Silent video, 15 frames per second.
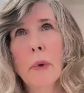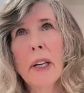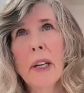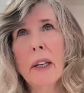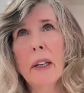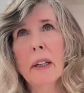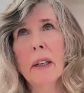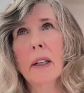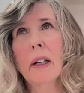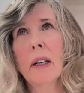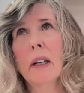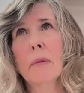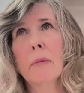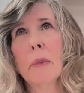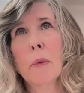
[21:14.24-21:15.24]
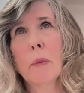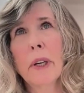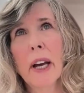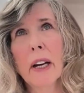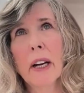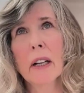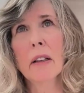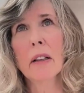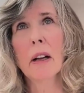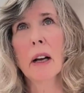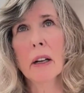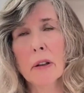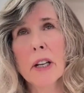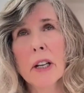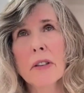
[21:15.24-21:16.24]
we had a
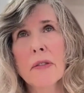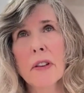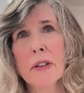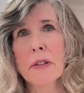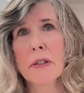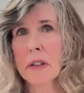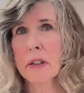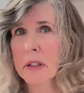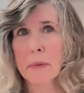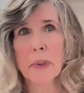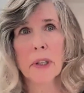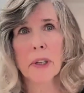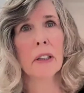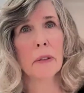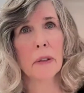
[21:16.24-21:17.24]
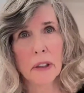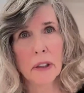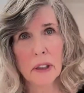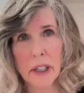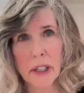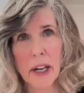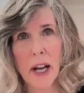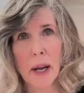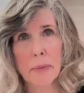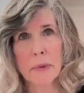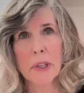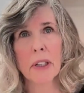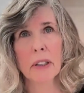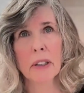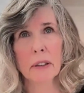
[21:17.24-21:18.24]
cross-functional team that included ClinOps,
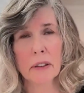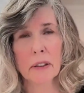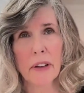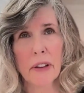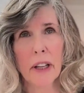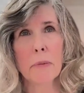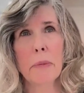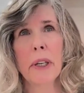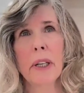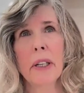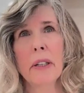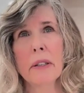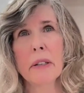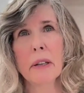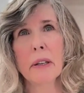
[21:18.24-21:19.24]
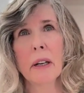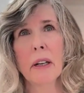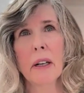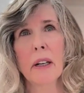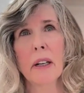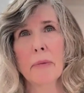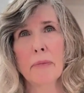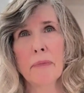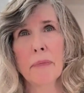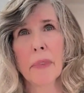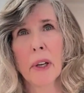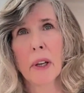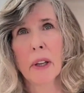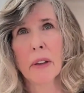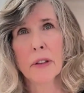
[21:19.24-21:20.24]
clinical development,
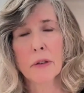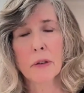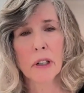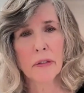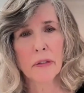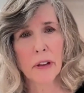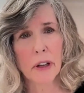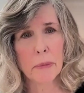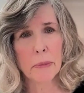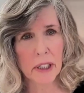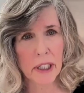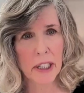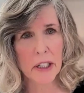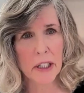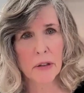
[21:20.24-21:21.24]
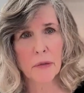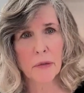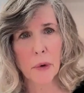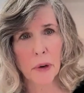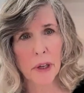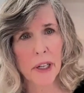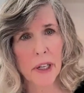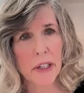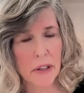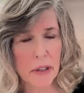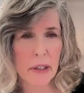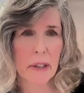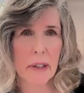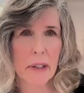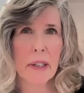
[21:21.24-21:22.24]
the drug development leads for each of
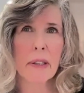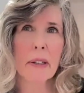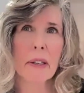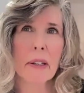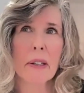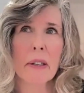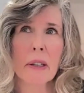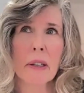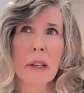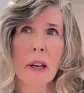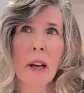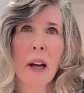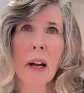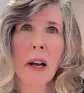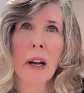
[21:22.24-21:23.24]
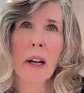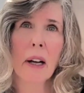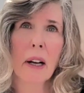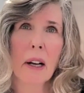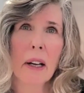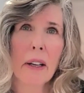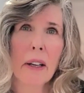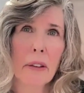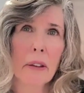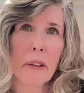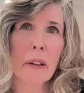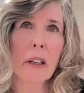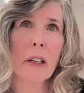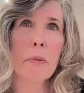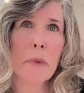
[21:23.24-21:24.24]
the diseases,
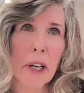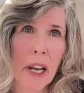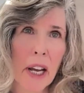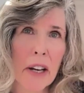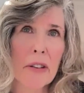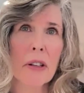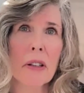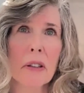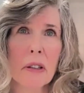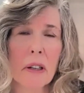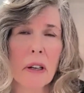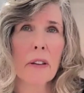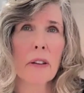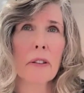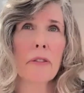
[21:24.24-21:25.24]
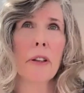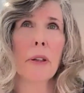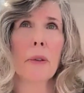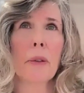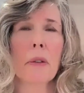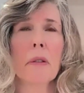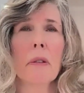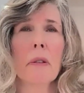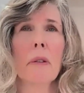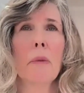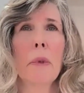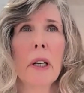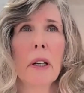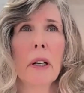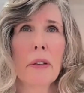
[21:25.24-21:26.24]
and communications and other folks.
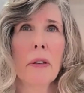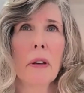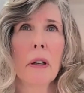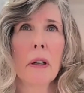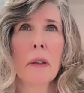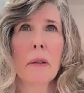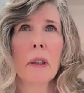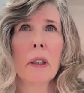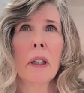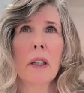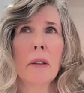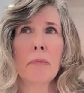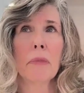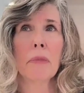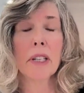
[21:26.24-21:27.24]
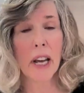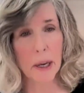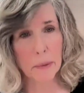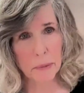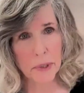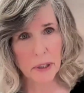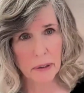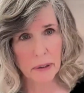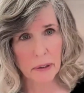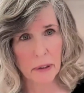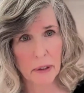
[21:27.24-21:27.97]
We also taped,